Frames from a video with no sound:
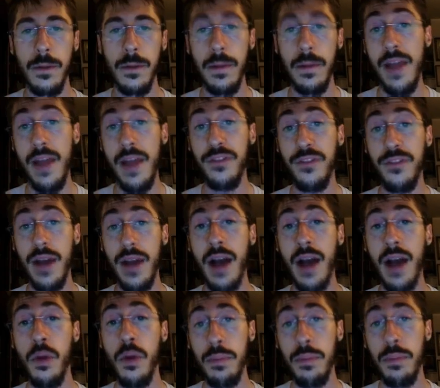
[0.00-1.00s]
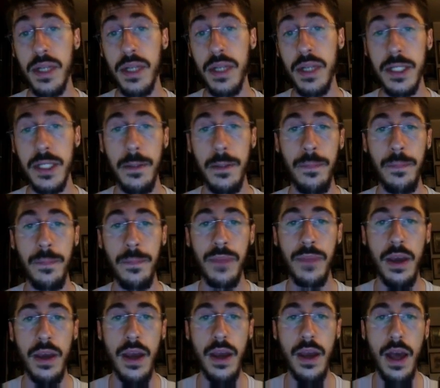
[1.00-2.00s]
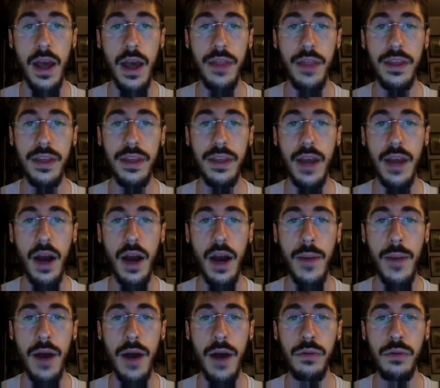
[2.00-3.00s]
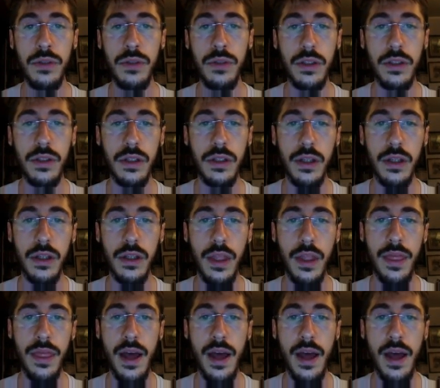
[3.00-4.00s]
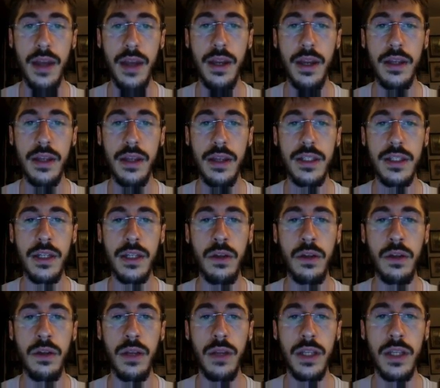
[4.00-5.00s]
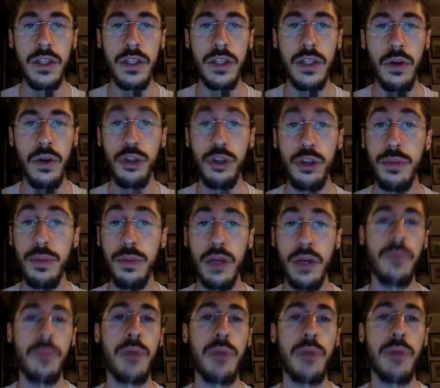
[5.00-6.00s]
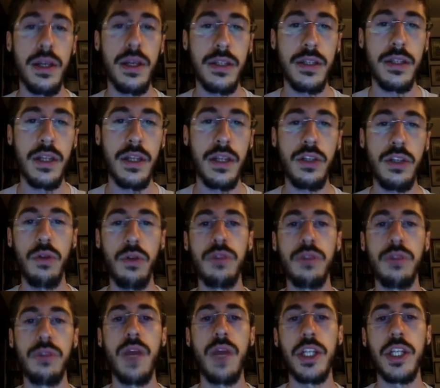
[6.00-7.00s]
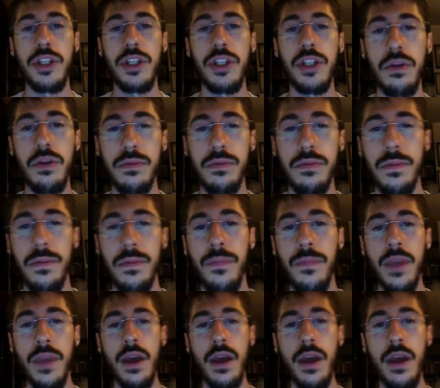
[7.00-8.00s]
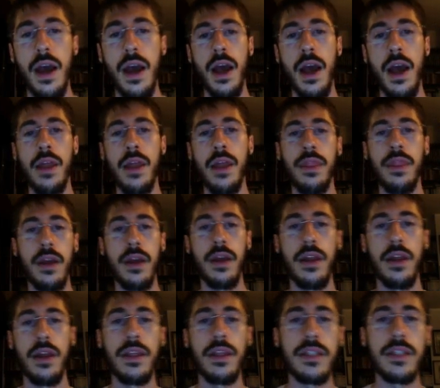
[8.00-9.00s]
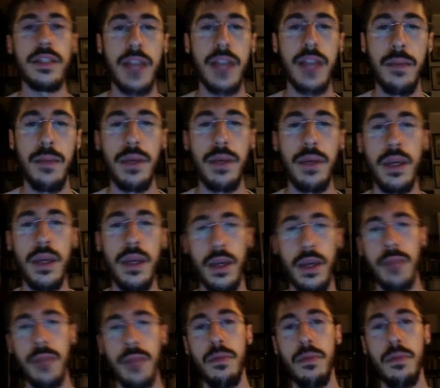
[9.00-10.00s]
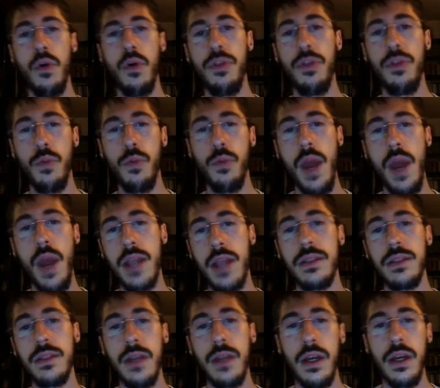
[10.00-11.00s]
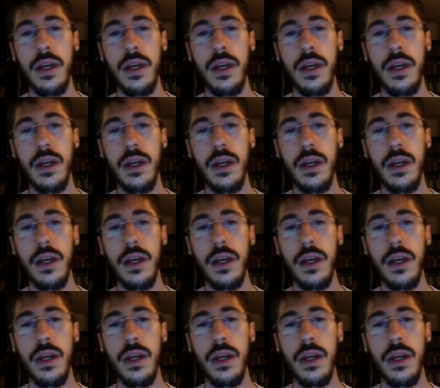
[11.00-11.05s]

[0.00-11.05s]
left uncompressed. The amount that the signal is going to be compressed is called the ratio. And this can be in both ways.